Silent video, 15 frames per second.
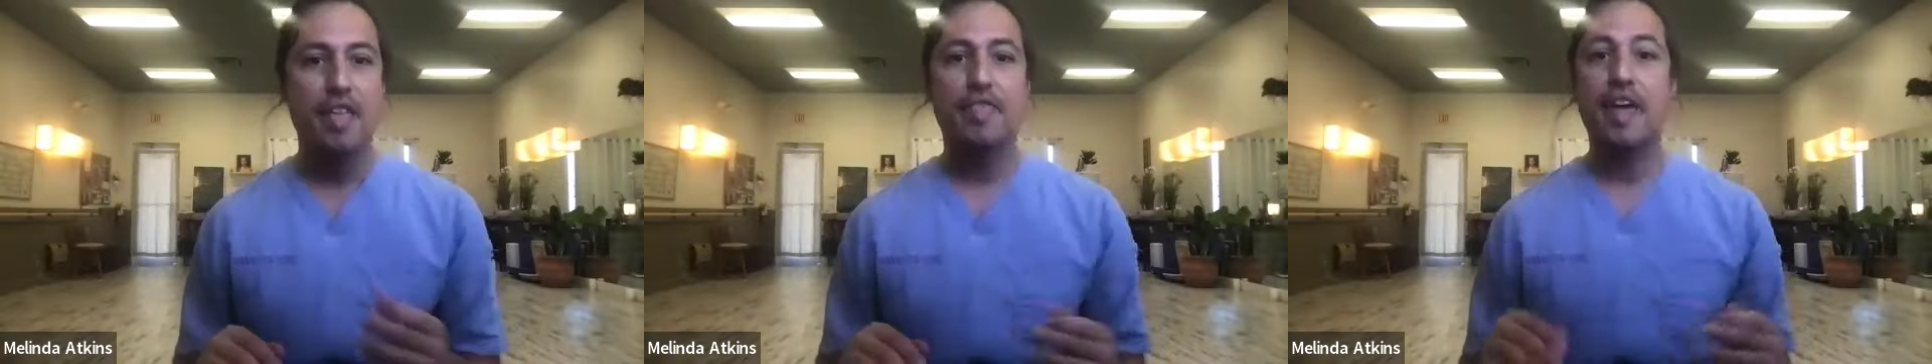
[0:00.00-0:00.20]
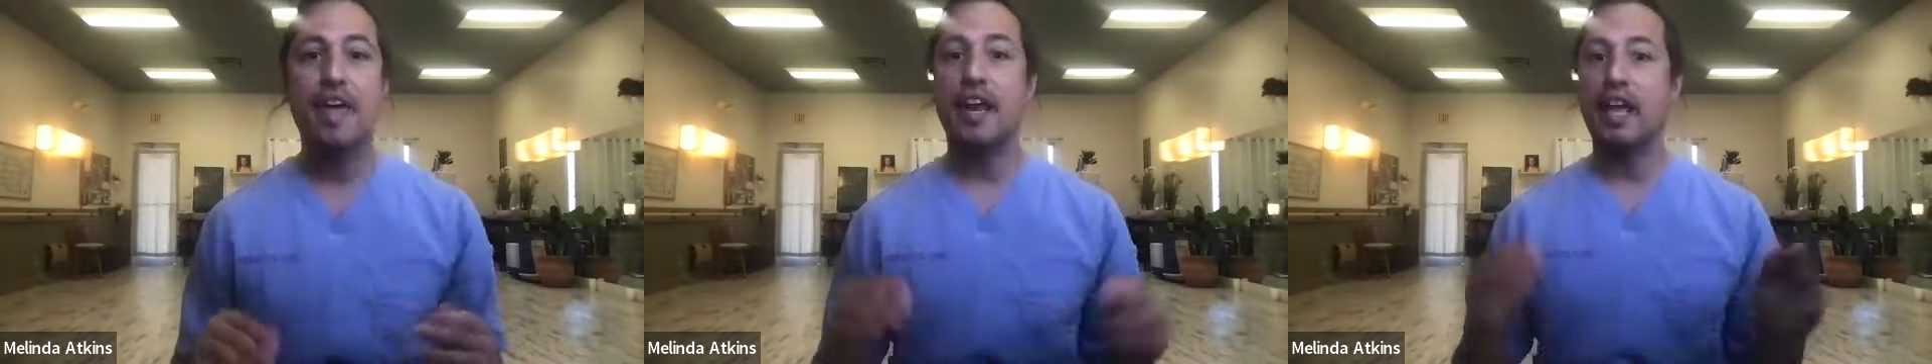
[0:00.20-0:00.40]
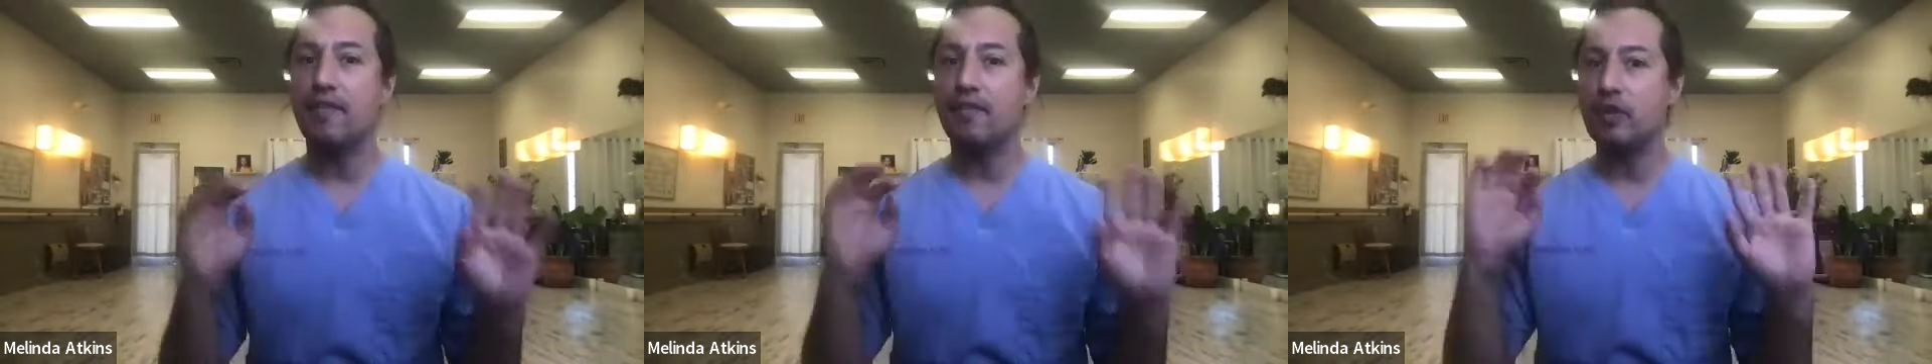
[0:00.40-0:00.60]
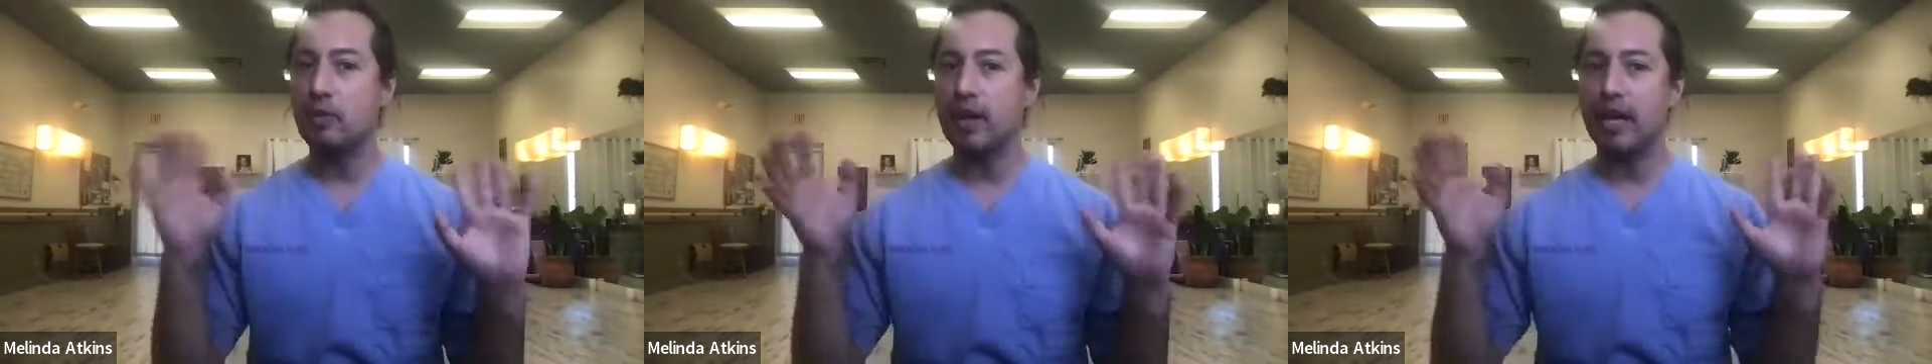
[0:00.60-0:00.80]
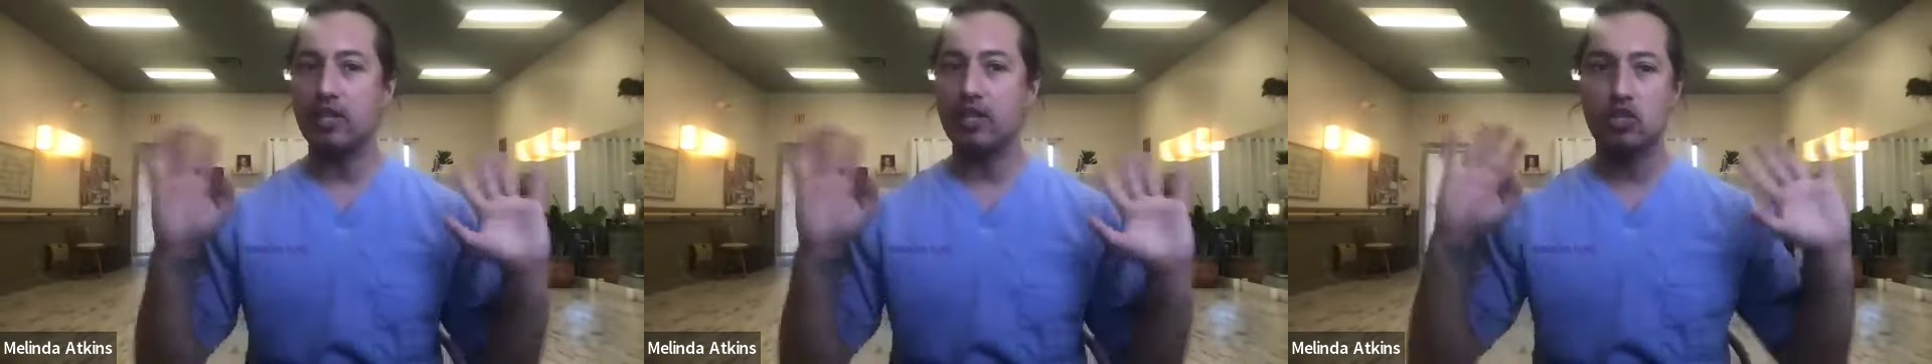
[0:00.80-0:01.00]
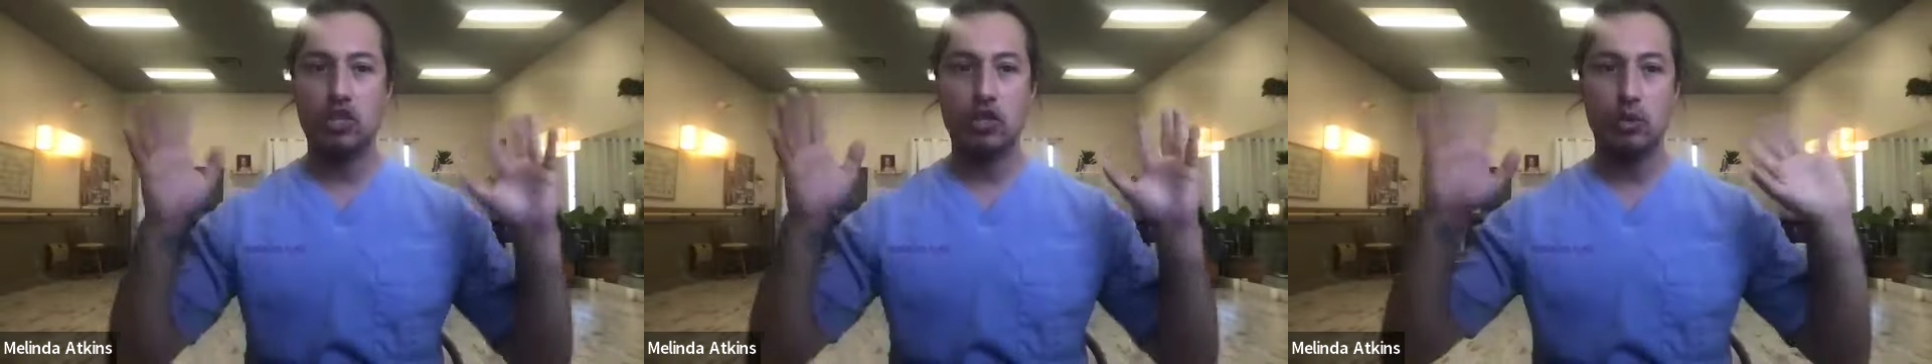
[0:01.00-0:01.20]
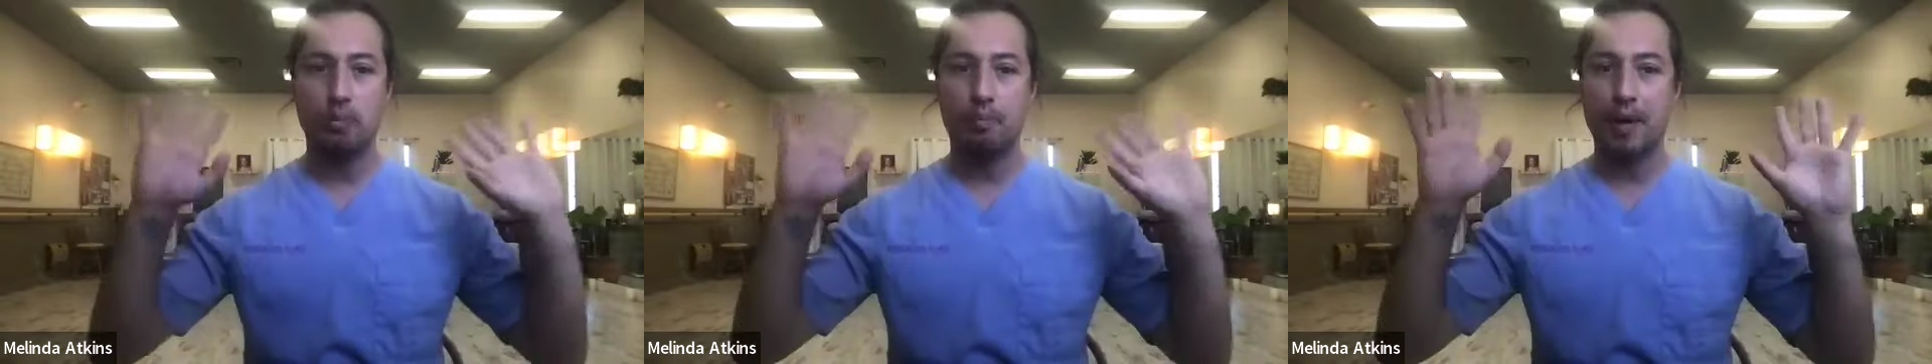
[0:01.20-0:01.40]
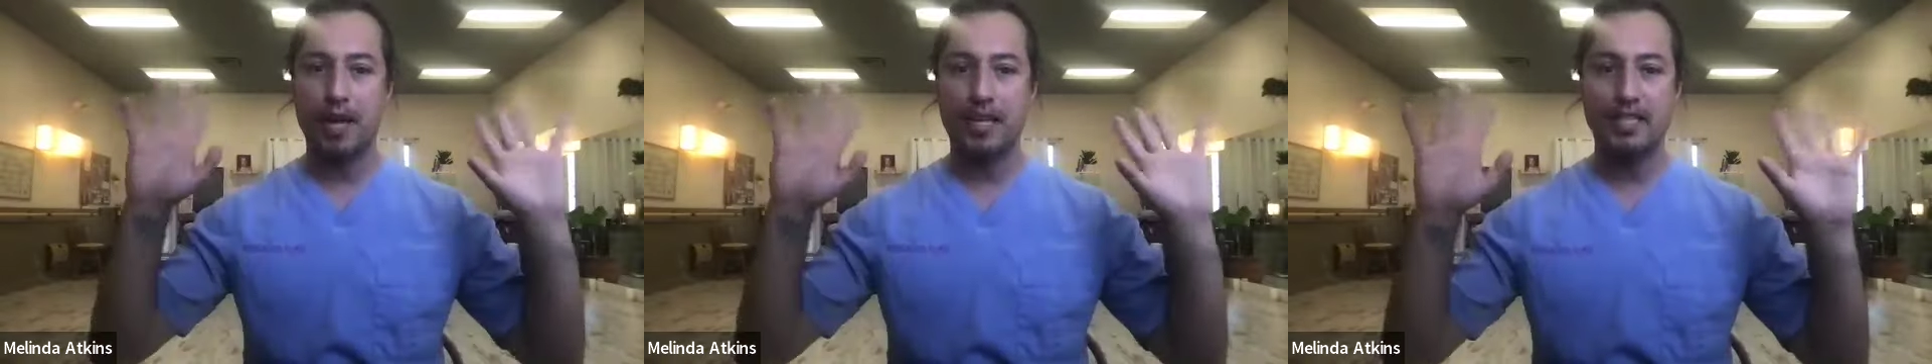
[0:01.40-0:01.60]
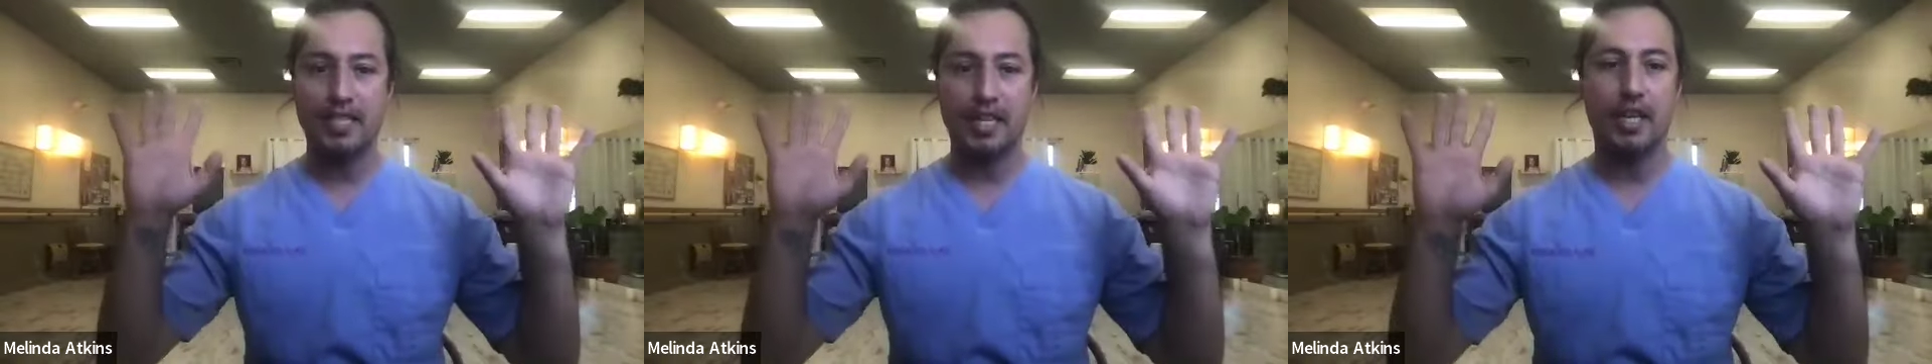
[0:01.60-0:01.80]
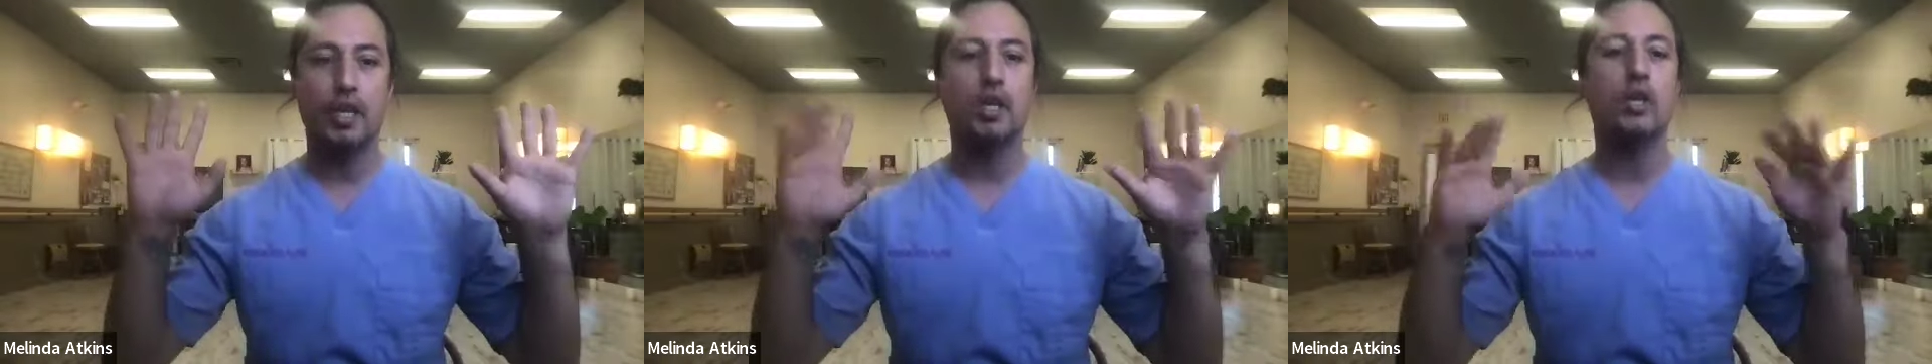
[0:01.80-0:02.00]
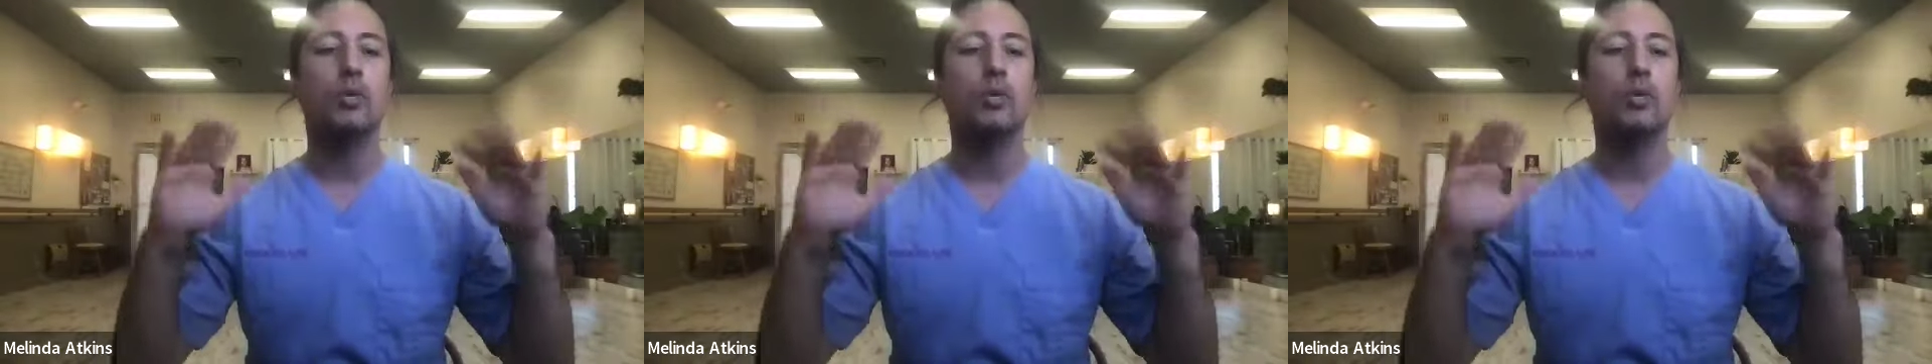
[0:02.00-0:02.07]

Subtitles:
that if you get too buzzy,